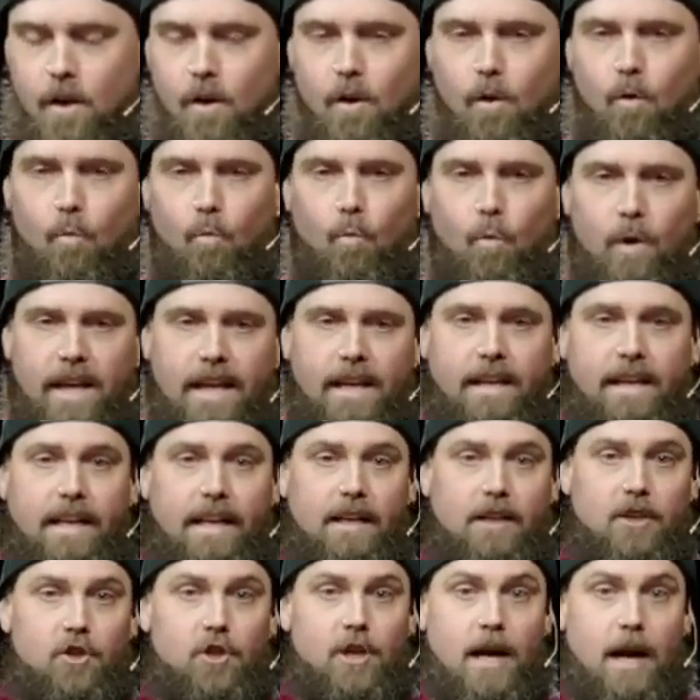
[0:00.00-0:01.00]
when in
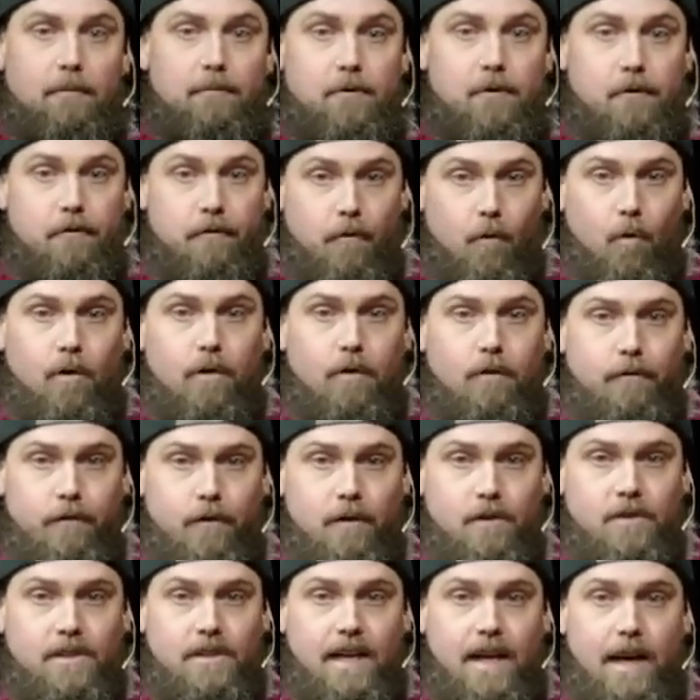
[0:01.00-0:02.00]
chapter 4 of 1
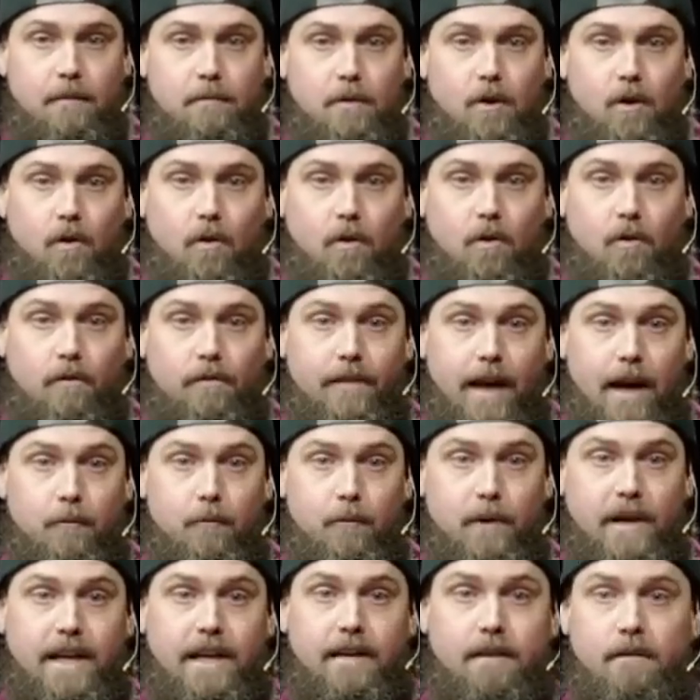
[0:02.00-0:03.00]
Samuel they
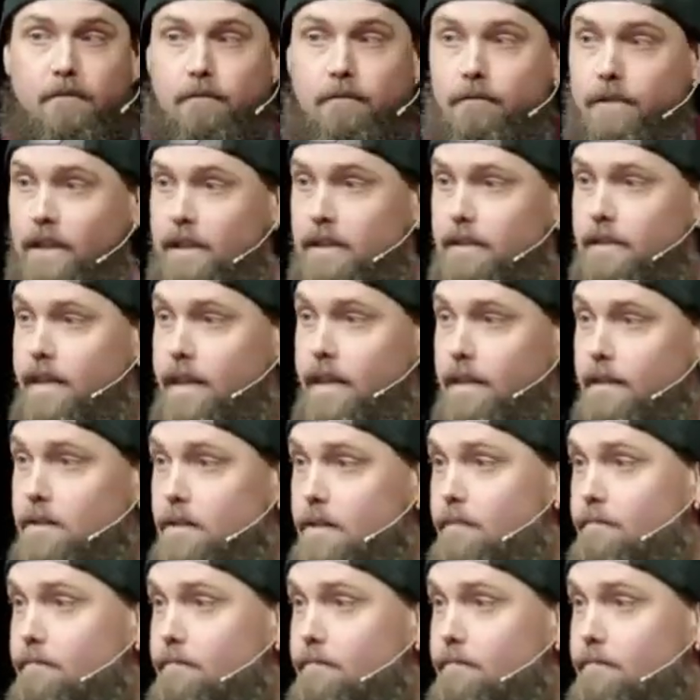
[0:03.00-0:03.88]
read Philistines.